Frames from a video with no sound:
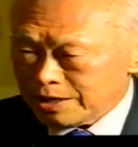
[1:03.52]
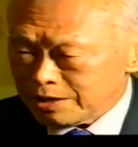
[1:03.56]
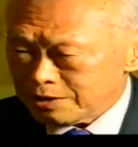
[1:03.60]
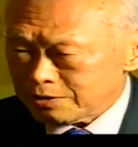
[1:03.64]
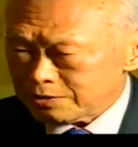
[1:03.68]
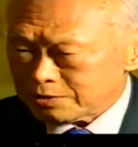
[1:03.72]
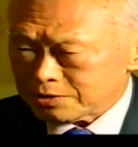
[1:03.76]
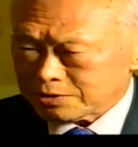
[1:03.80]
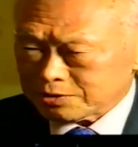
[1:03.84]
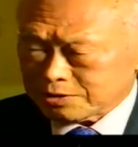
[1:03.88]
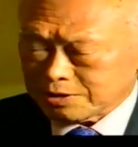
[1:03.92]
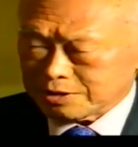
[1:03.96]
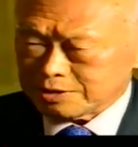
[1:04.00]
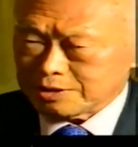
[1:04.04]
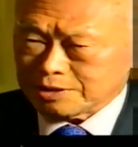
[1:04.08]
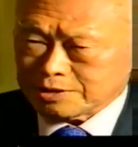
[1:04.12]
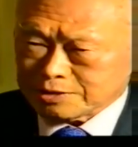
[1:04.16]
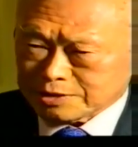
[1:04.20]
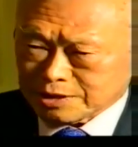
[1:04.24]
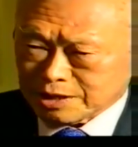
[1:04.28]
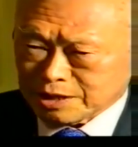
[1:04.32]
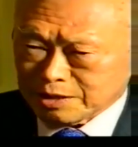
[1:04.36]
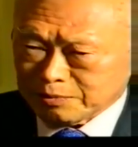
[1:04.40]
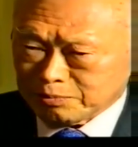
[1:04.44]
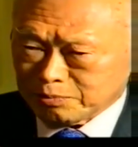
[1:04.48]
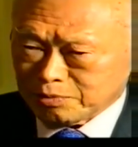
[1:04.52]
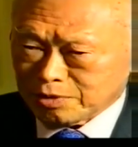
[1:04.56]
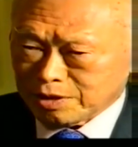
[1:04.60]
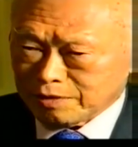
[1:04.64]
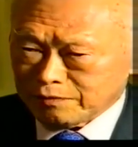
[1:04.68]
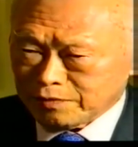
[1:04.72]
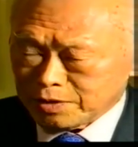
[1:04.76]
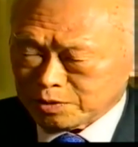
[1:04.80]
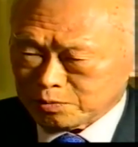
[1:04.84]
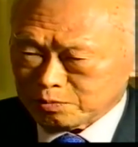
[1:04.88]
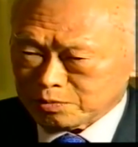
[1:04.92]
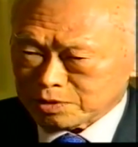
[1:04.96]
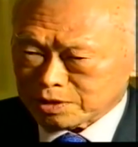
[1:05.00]
interested in Singapore if
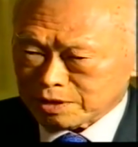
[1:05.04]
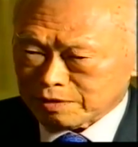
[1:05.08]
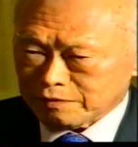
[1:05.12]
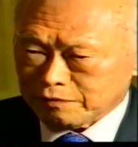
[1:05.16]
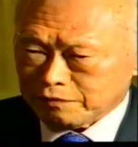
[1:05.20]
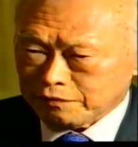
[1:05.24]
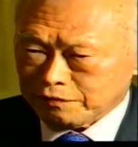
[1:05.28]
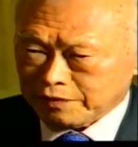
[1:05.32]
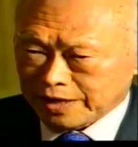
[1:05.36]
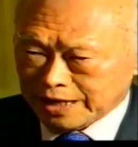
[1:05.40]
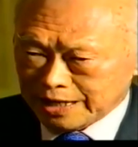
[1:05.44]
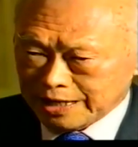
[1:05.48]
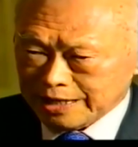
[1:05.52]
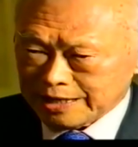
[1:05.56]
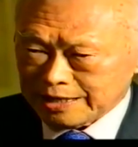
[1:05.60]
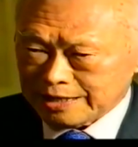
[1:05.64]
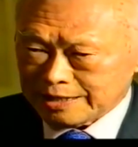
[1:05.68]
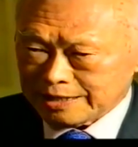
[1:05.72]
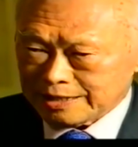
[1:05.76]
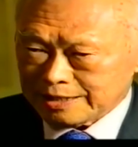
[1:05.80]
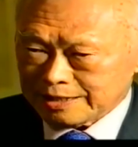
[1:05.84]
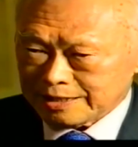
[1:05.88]
it were a failure?